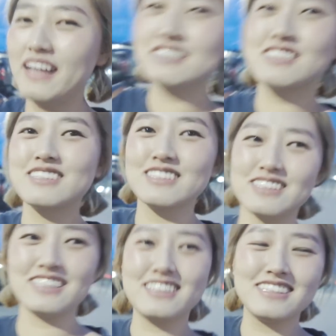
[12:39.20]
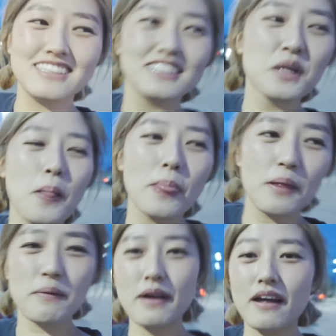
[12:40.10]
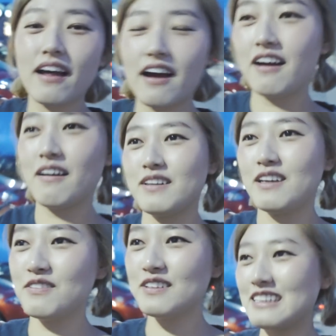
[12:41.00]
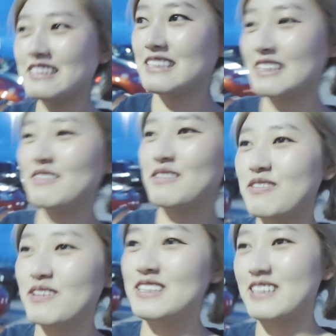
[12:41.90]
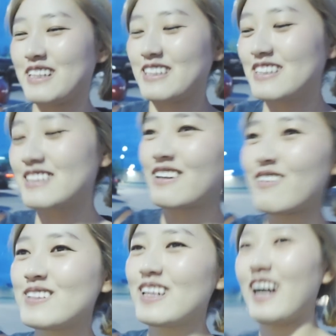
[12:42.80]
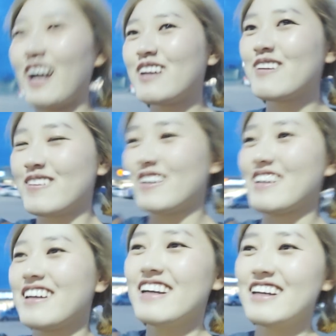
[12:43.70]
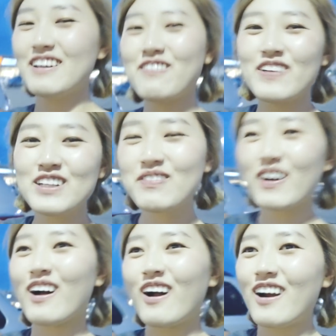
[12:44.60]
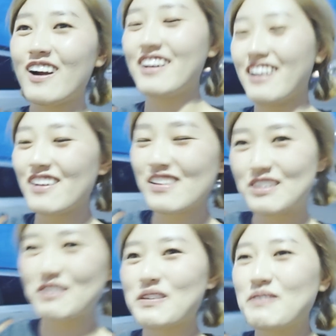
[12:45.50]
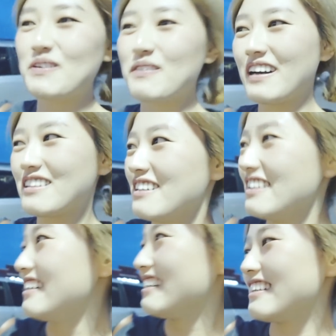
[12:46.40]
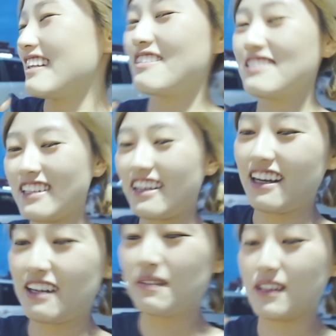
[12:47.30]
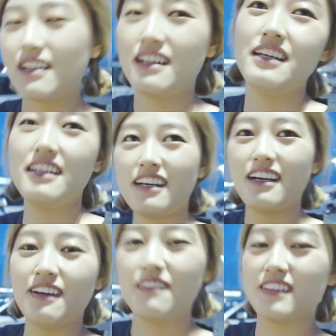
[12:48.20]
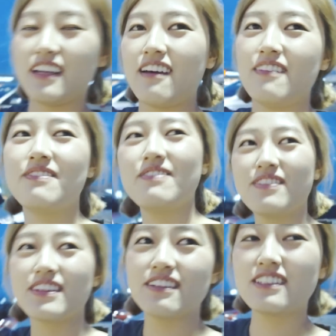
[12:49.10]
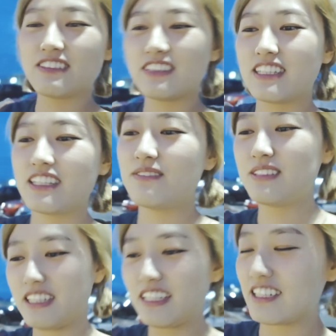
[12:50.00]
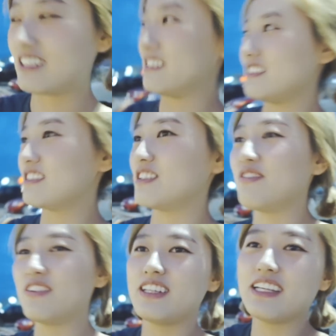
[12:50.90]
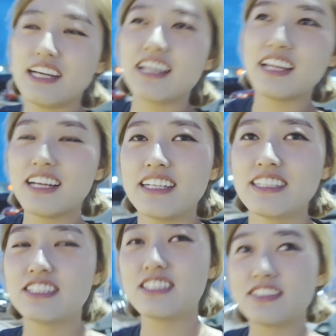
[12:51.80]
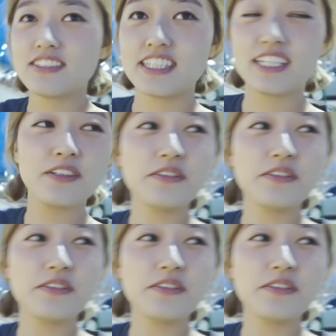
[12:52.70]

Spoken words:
She was so cute. But yeah, if you guys see me, please like come say hi to me. It beats my heart. I don't know some people why they don't say hi, but yeah, it was really good seeing her. She's so funny. She was really cute.